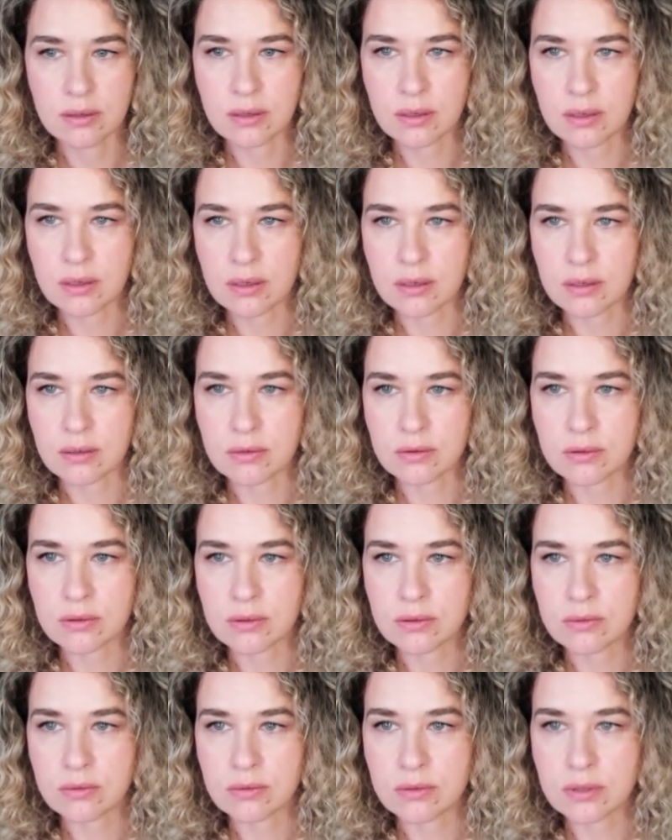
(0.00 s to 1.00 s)
Okay, I'm
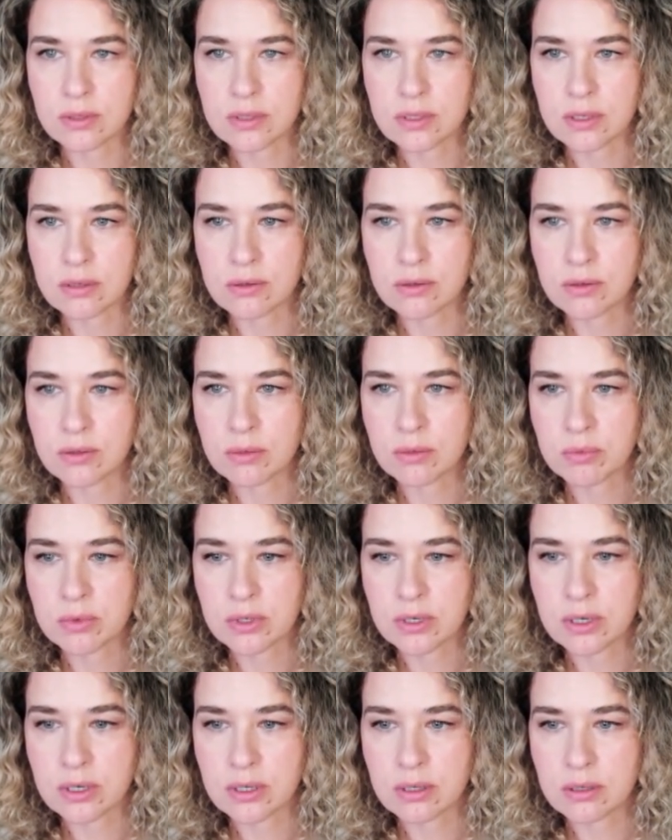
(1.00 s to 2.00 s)
gonna do this. I'm gonna
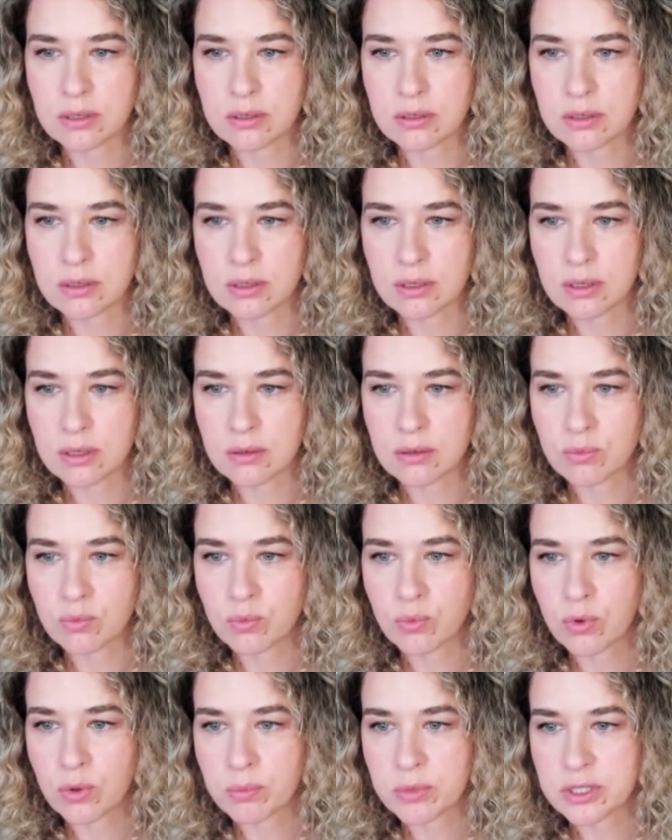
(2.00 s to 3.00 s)
apply the
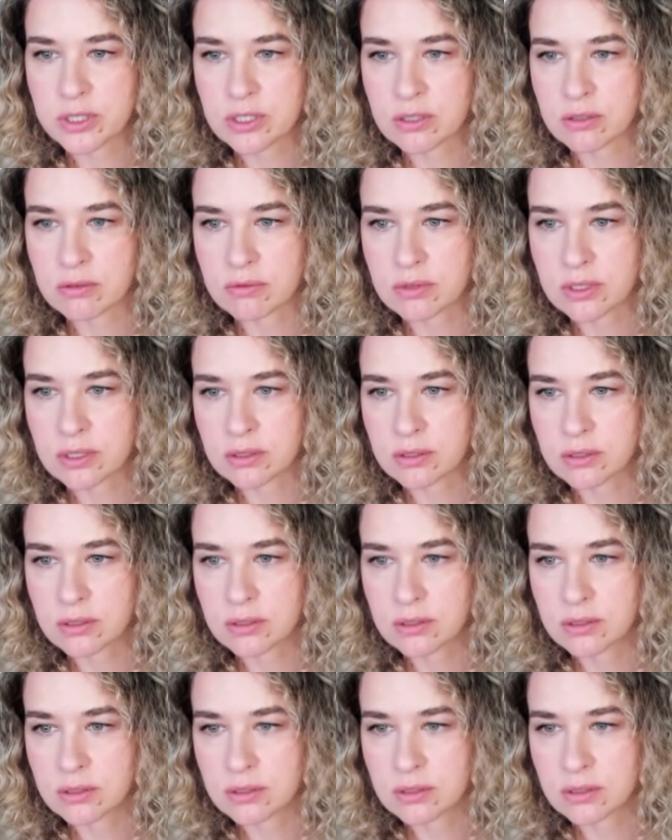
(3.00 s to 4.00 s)
wall material
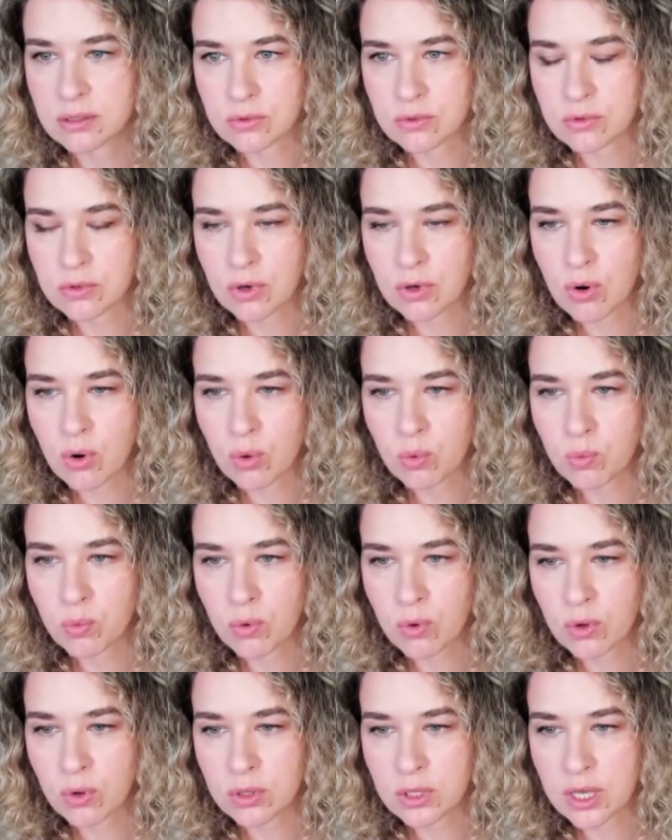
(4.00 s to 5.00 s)
to the whole
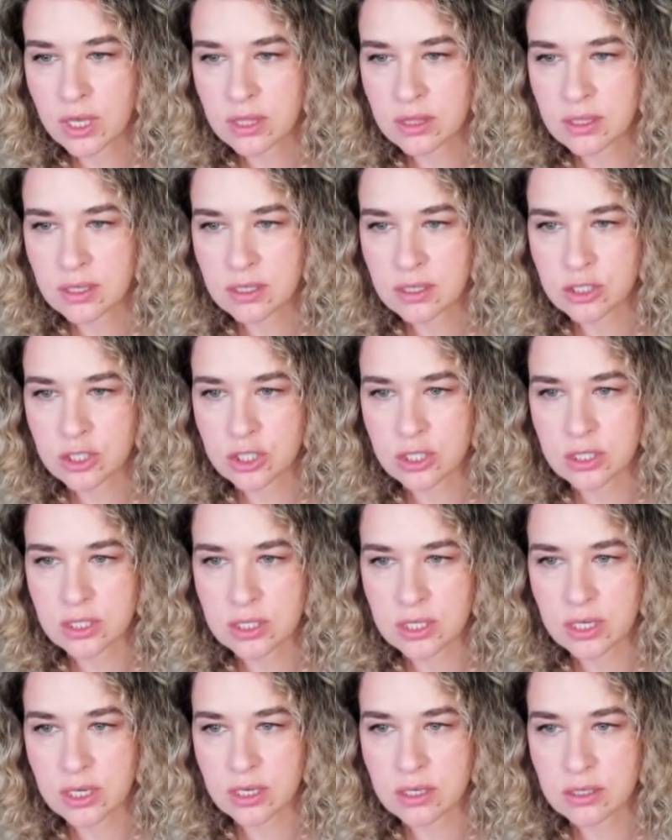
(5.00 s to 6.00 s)
wall and then
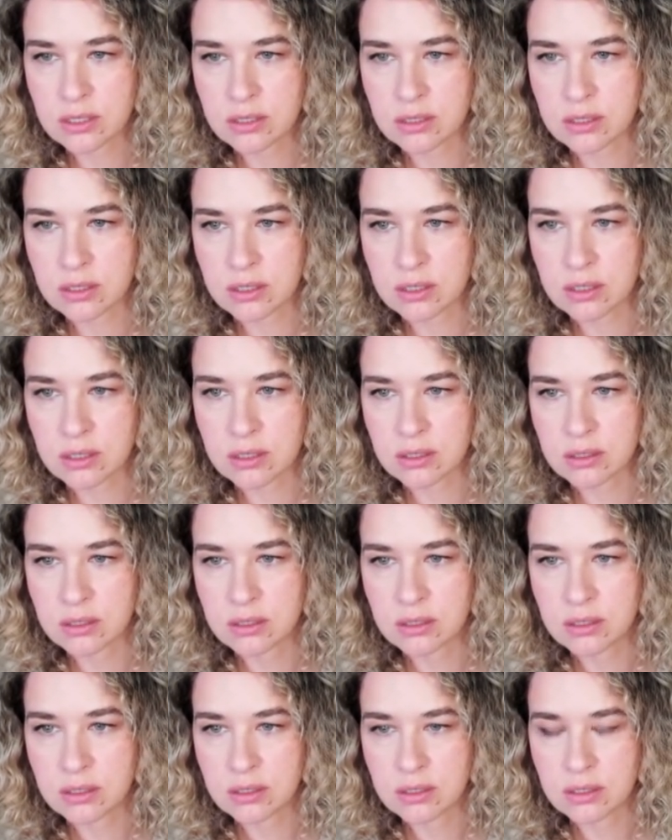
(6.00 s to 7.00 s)
just add the